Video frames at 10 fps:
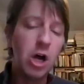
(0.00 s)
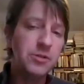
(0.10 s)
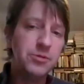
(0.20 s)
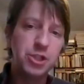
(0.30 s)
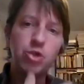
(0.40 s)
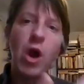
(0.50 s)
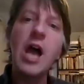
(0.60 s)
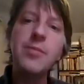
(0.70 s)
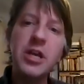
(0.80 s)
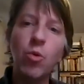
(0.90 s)

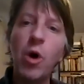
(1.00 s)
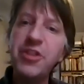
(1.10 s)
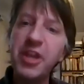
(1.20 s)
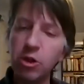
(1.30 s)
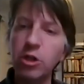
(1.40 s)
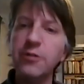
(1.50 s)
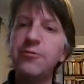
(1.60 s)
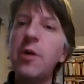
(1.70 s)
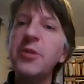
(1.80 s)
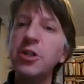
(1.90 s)
describing what they learned
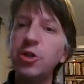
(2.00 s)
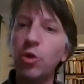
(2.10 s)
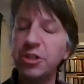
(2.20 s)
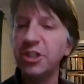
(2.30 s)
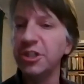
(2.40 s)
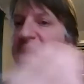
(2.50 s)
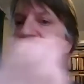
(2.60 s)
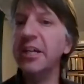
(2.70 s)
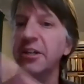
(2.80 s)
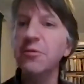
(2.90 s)
from their sources
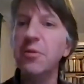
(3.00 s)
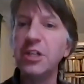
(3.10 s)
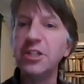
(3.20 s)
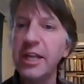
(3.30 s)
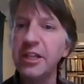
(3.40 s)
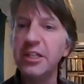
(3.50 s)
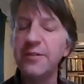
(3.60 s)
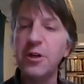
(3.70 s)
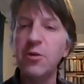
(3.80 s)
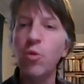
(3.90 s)
in a slightly
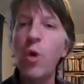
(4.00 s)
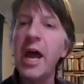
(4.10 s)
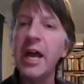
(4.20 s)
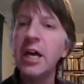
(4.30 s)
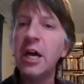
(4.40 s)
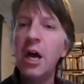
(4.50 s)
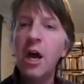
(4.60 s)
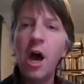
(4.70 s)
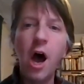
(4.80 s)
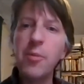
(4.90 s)
different way,
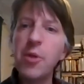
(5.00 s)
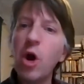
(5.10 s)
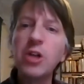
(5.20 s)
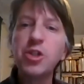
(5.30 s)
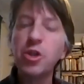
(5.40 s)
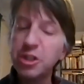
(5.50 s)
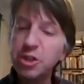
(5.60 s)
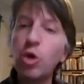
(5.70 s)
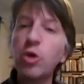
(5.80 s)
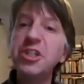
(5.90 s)
but also the
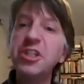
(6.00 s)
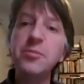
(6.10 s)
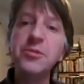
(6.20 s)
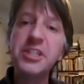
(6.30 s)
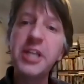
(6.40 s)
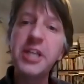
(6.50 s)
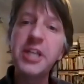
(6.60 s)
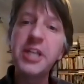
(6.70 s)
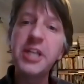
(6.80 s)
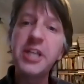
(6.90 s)
sources themselves
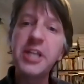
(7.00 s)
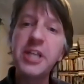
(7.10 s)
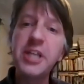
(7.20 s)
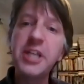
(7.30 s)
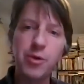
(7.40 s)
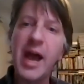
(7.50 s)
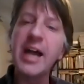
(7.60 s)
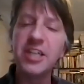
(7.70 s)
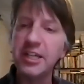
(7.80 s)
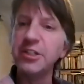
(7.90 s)
that they were able to
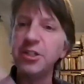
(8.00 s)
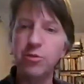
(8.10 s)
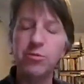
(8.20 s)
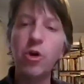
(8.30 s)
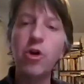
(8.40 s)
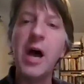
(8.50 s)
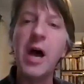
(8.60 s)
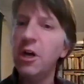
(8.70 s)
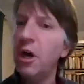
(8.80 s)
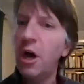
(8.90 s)
access and to
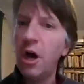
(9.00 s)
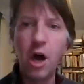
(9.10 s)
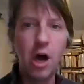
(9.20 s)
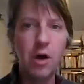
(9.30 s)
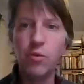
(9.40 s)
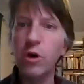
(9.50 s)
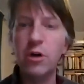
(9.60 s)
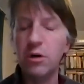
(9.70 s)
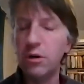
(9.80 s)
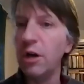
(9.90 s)
learn about
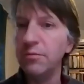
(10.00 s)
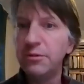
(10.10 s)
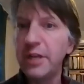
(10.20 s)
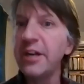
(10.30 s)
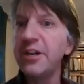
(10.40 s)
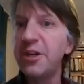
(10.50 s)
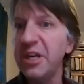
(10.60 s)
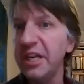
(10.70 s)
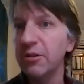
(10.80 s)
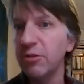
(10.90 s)
were tended to
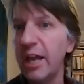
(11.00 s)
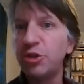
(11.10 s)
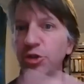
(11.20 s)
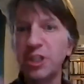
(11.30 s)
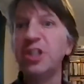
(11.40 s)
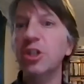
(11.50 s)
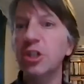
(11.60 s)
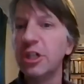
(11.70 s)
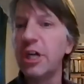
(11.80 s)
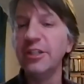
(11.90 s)
be less
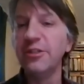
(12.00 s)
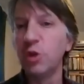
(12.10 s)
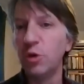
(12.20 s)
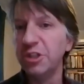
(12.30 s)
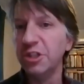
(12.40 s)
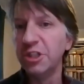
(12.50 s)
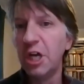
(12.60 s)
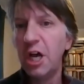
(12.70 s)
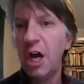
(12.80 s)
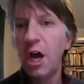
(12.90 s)
traditional kinds of sources,
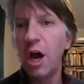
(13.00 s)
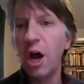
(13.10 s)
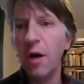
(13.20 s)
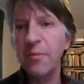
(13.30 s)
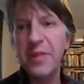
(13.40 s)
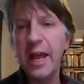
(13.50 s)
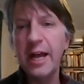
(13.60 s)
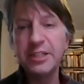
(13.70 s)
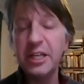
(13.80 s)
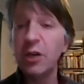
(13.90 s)

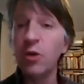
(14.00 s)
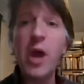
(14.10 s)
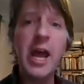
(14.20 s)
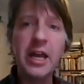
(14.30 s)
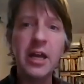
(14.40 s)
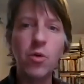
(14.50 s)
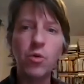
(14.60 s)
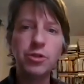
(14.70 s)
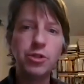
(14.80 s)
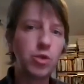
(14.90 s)
and in a way,
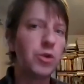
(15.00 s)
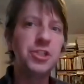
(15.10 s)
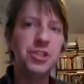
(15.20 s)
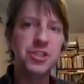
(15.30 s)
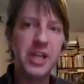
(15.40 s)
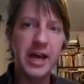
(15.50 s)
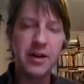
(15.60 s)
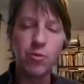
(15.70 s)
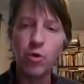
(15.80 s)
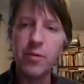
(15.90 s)
sources
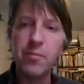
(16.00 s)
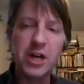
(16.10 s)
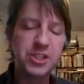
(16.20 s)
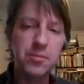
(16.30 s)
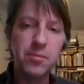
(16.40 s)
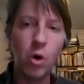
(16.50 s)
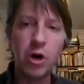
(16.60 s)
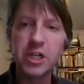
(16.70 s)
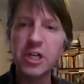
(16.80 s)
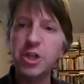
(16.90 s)
that were much
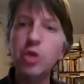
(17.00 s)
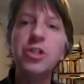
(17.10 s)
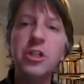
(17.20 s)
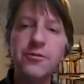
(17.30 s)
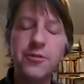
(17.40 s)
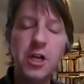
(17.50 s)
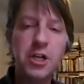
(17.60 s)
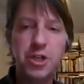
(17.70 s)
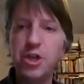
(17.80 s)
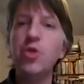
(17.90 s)
more conducive
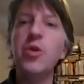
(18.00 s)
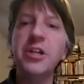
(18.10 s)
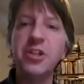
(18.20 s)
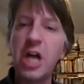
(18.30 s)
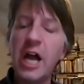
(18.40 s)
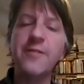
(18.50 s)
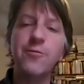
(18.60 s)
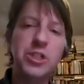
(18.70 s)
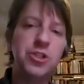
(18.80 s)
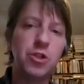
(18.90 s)
to doing the kind of
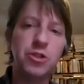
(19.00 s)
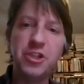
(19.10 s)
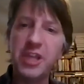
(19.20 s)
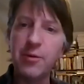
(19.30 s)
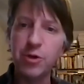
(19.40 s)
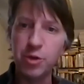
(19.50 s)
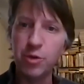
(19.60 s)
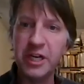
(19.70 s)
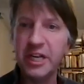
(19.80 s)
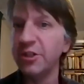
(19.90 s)
research that they were
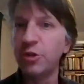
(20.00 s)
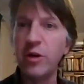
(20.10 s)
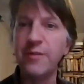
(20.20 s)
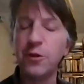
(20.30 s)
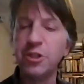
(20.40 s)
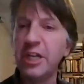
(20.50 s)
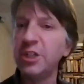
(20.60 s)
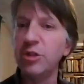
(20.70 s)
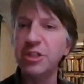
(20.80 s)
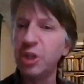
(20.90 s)
doing in the 21st
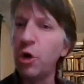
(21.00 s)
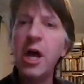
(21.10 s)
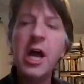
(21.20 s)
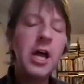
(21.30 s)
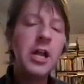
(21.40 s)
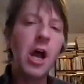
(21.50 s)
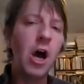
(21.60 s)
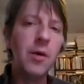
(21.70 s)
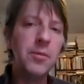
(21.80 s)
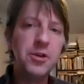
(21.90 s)
century. So
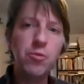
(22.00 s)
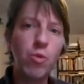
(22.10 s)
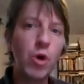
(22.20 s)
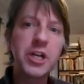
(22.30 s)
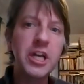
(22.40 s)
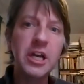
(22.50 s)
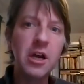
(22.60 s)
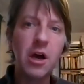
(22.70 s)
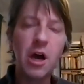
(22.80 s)
reworking